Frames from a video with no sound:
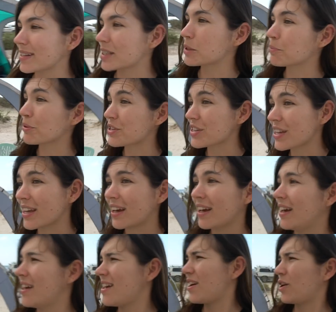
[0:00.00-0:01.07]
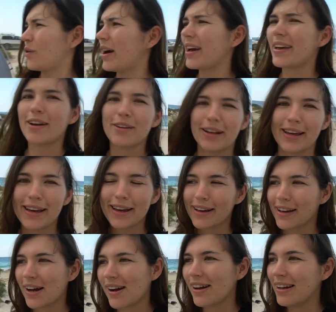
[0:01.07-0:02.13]
It's pretty quiet out here.
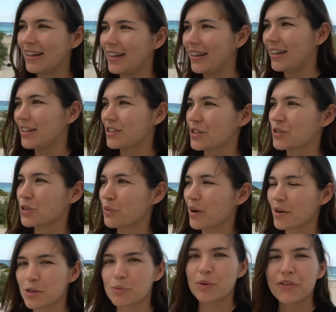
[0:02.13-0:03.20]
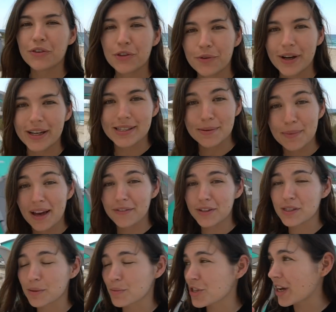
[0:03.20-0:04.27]
Just 2 hours before the race, I'm having
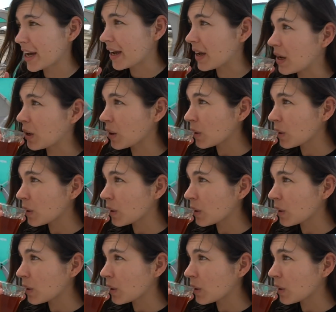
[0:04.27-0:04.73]
some chai.